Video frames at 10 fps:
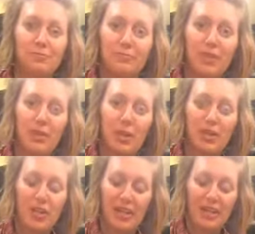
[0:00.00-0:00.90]
you want to
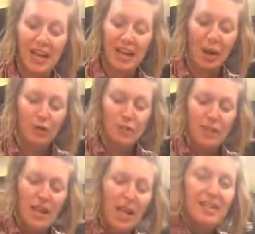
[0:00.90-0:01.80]
check that out.
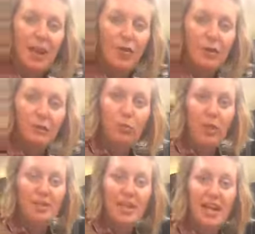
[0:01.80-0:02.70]
Now, if you
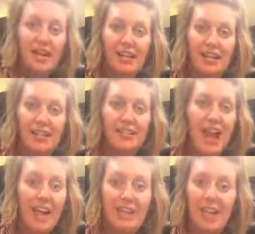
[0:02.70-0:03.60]
want to
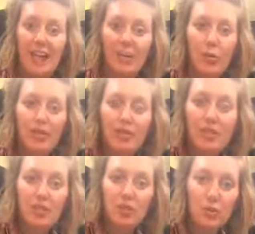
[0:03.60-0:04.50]
ask any questions
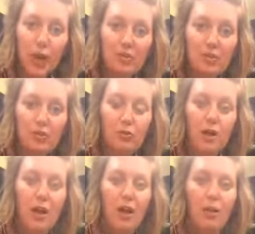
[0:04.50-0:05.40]
that you want to,
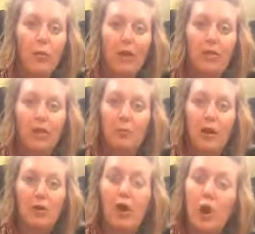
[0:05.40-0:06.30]
whether
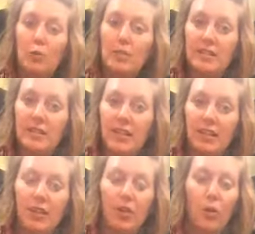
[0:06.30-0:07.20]
about hosting
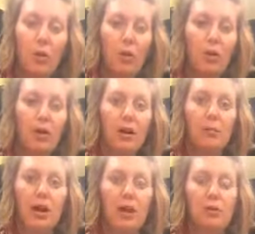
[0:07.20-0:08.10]
or
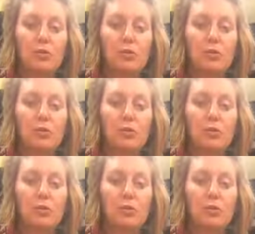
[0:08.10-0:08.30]
about